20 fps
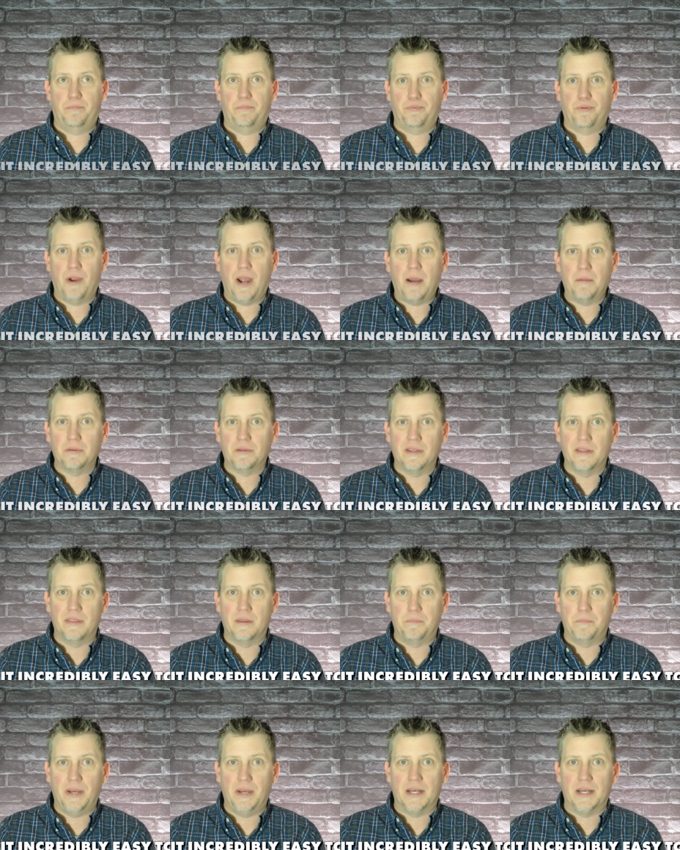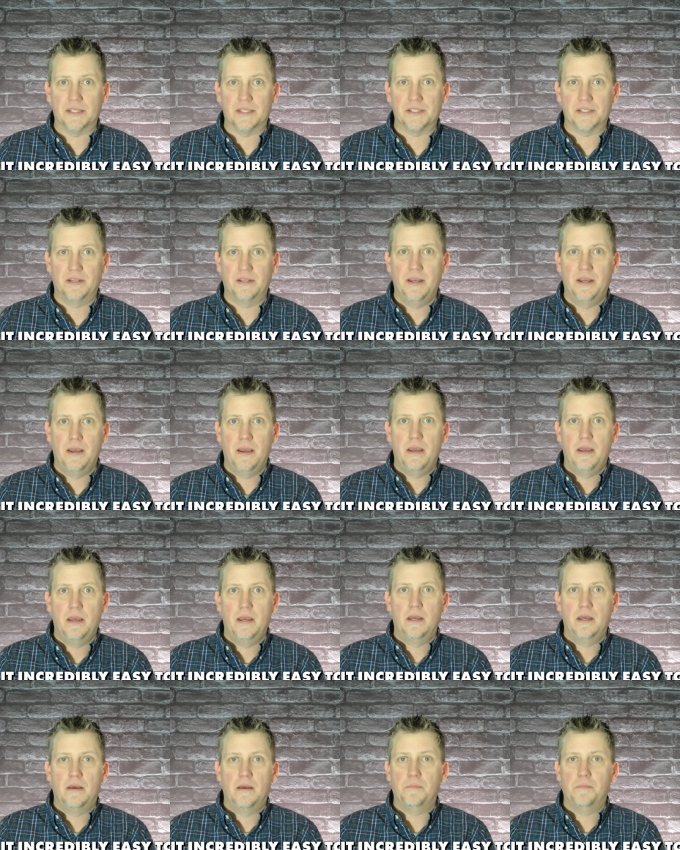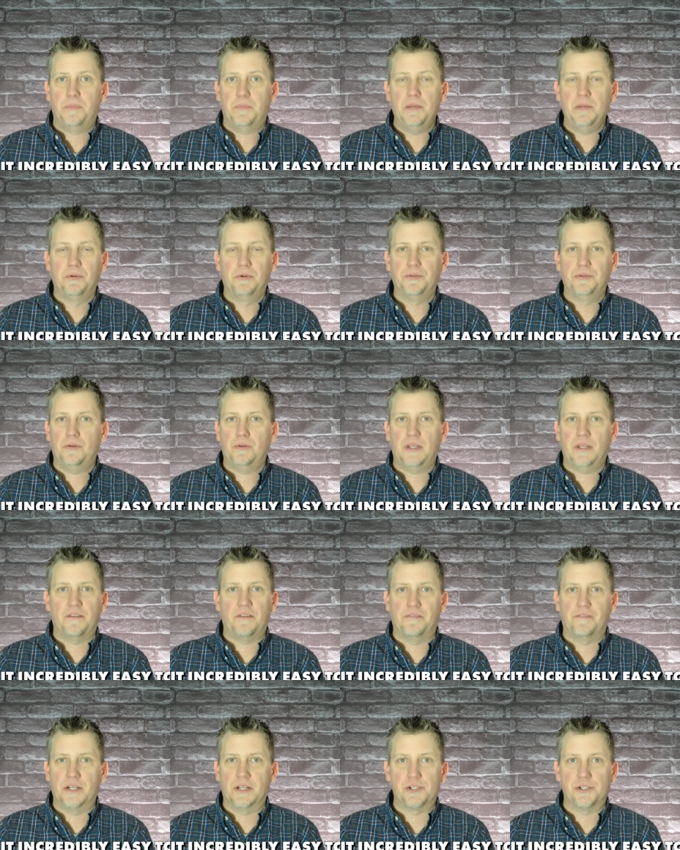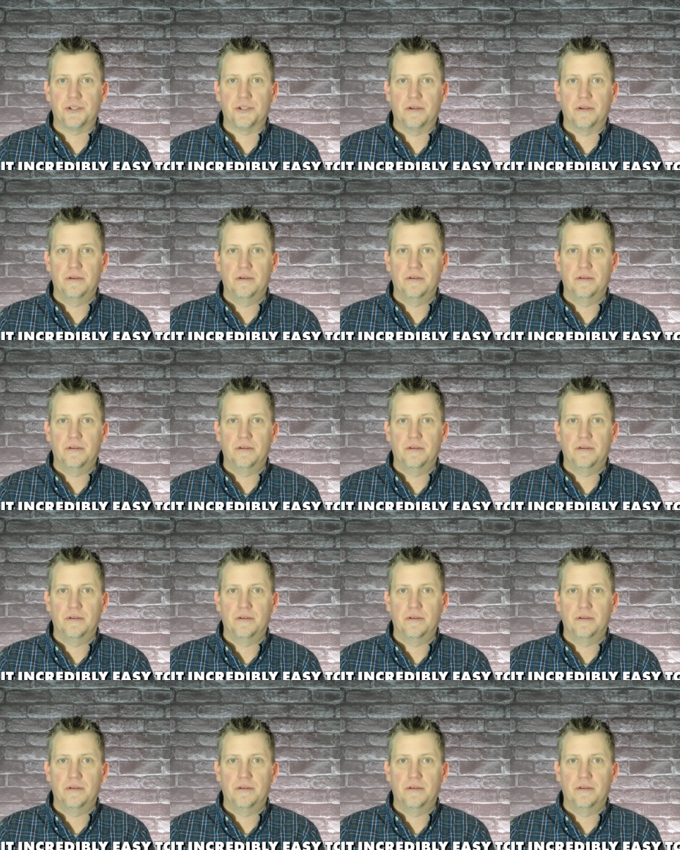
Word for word: probably the best. People don't like friction.